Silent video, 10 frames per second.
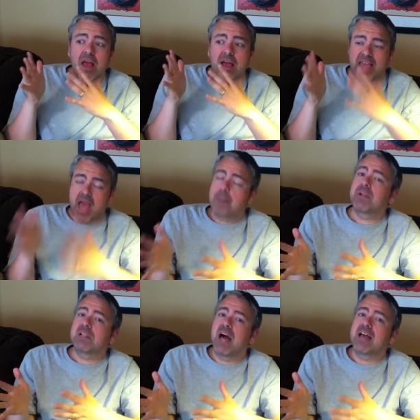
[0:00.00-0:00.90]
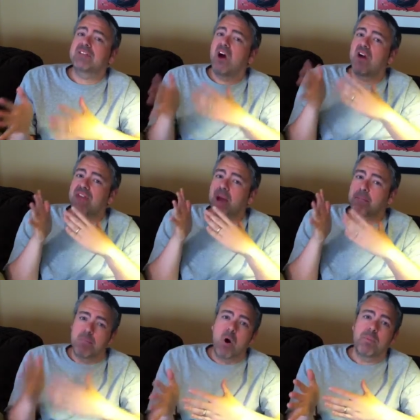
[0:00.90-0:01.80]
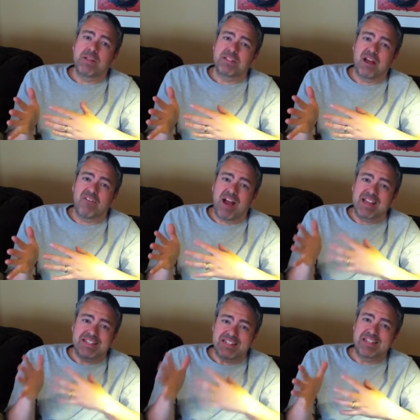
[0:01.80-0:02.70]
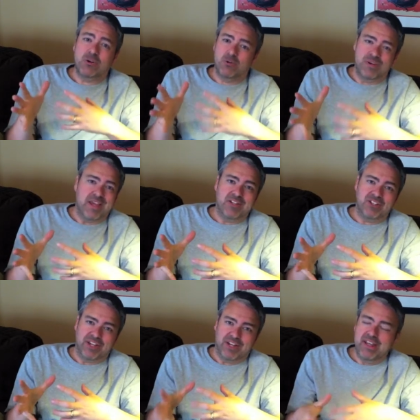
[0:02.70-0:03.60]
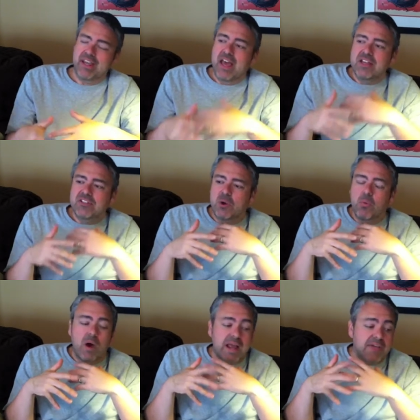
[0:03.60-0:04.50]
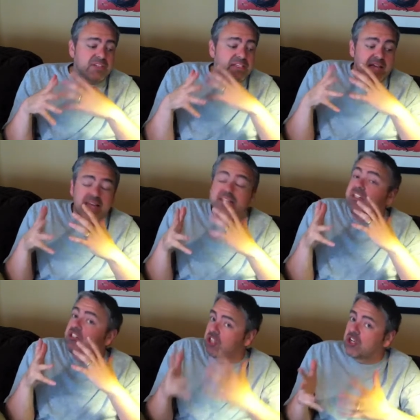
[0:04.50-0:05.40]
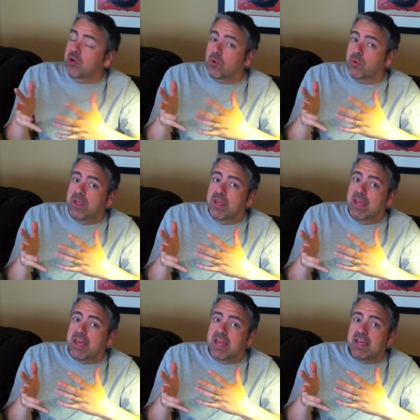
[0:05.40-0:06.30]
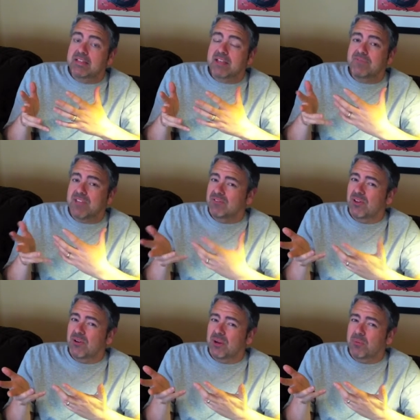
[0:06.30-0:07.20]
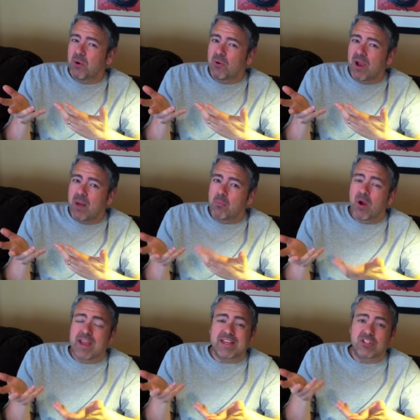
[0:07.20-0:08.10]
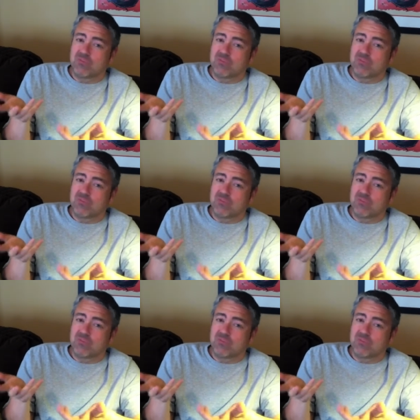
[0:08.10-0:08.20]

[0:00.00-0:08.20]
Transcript: capitalize on that moment of idea creation. So, what I've decided to do is I've downloaded a program where I can do